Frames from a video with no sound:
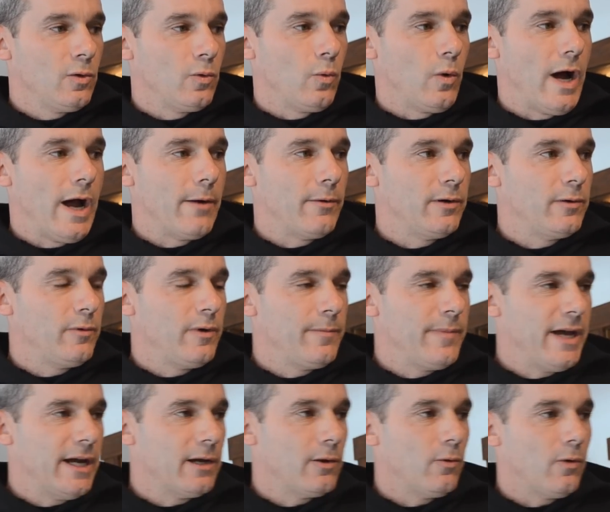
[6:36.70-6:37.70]
why would we
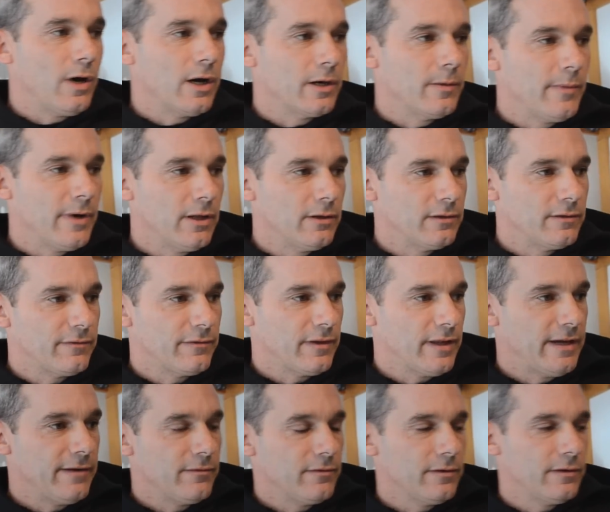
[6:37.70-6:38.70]
make a watermelon
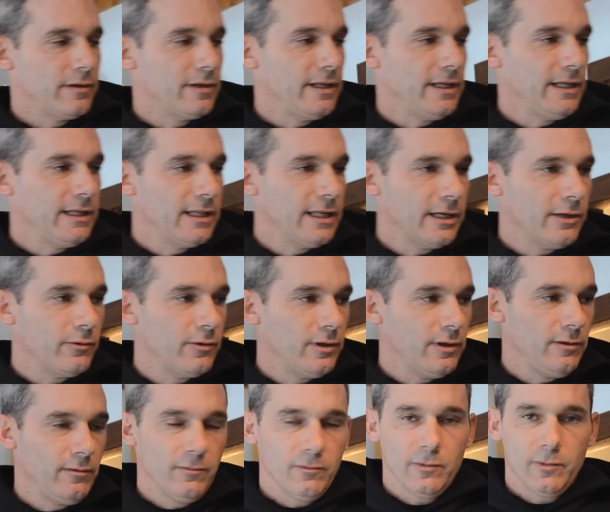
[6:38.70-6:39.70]
flavored
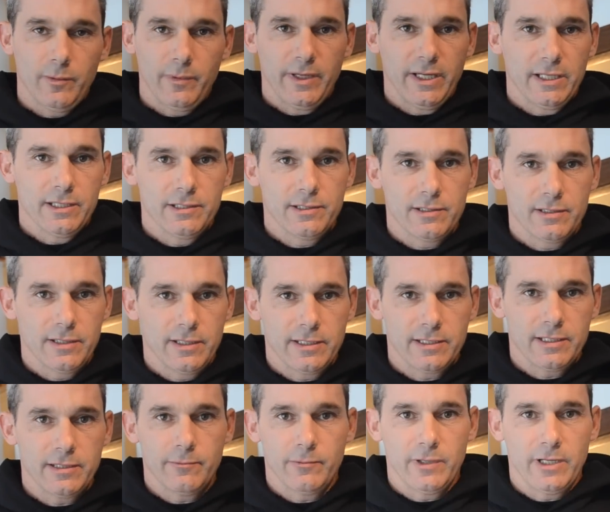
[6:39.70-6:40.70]
e-liquid? Because
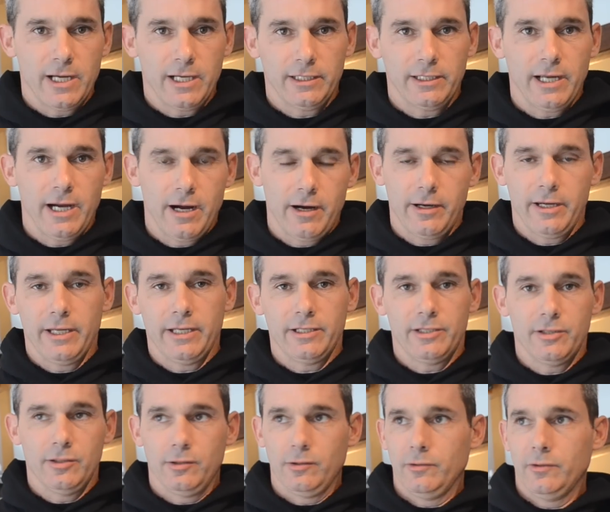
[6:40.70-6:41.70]
we're not targeting
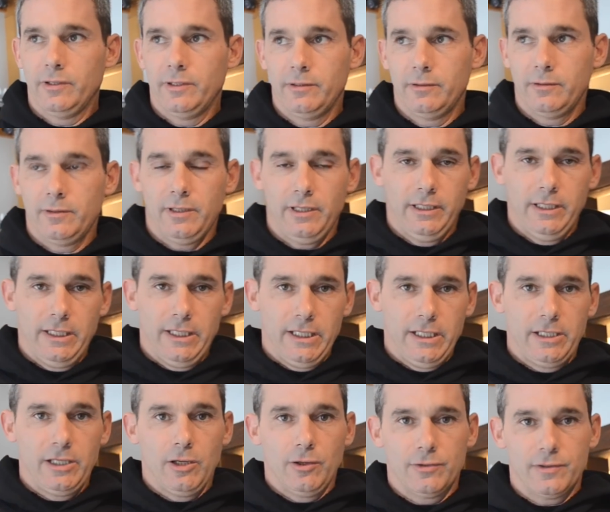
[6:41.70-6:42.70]
children.
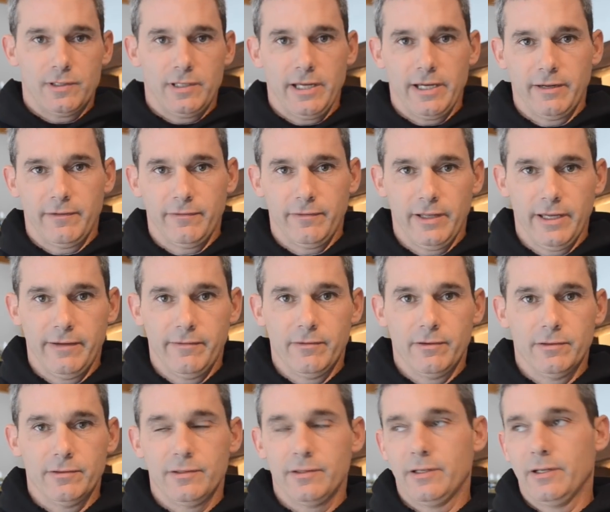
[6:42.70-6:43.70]
Adults like
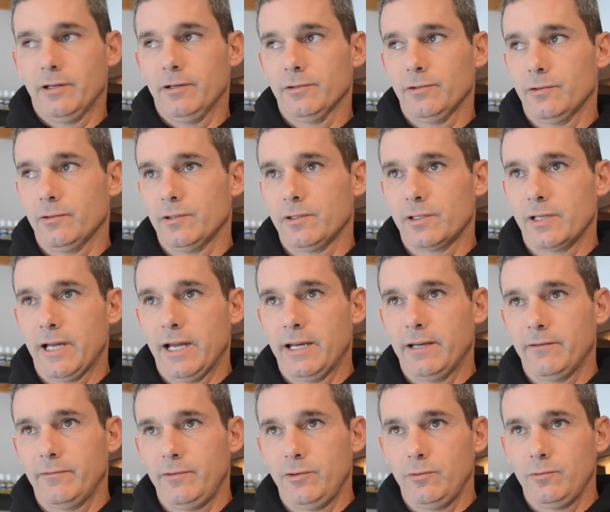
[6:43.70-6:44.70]
flavors, you know, so it's
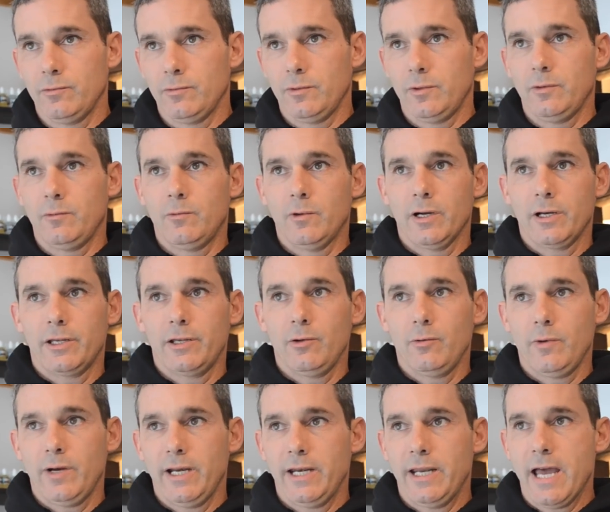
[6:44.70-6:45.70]
kind of, you work your
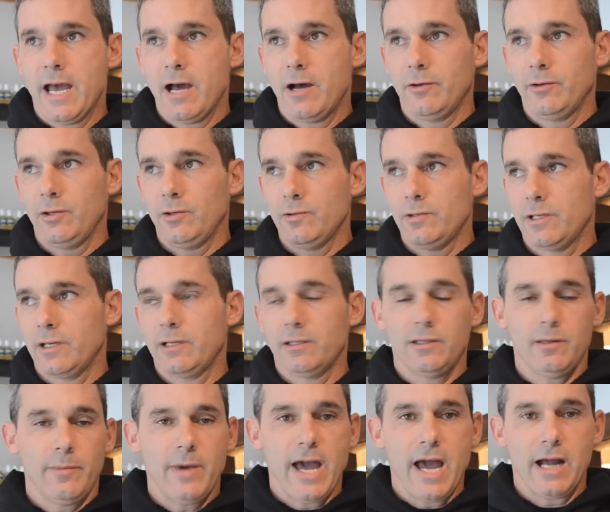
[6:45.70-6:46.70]
way down using a
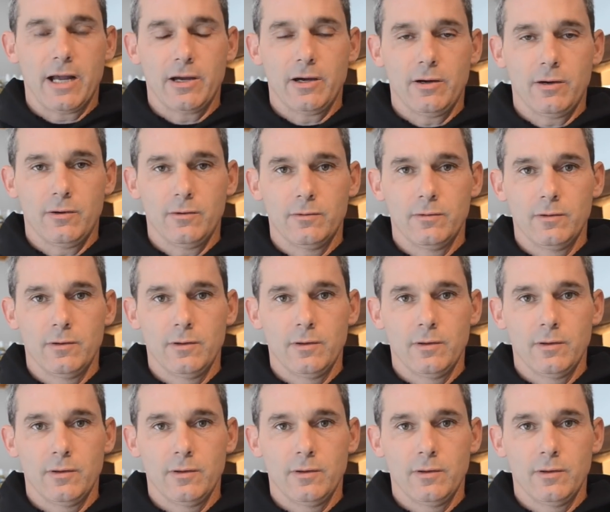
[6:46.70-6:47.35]
tobacco